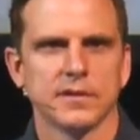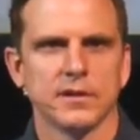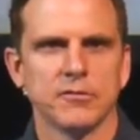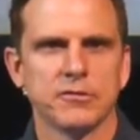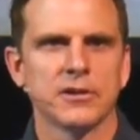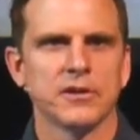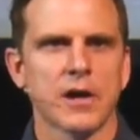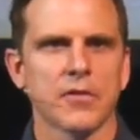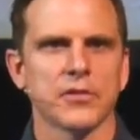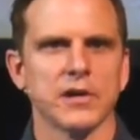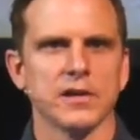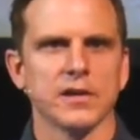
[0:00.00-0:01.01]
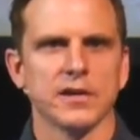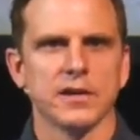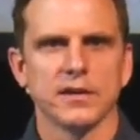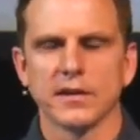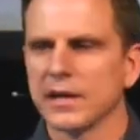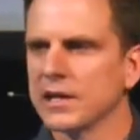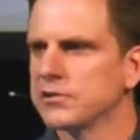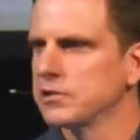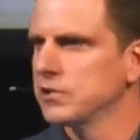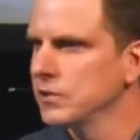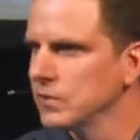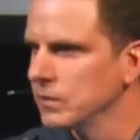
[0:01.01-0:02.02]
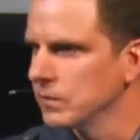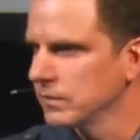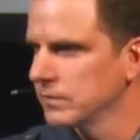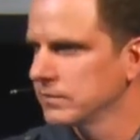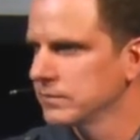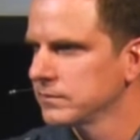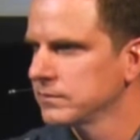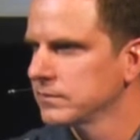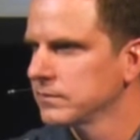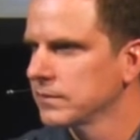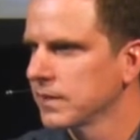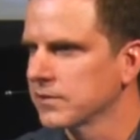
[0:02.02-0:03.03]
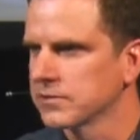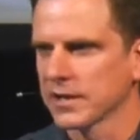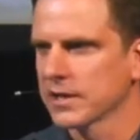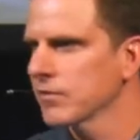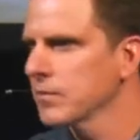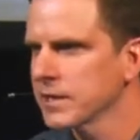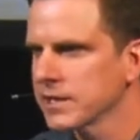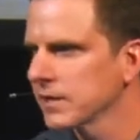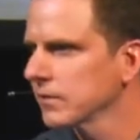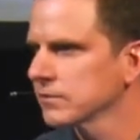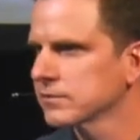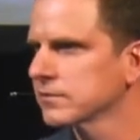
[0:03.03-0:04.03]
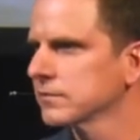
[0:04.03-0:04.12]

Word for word: You figured out that it's you, it's not everybody else,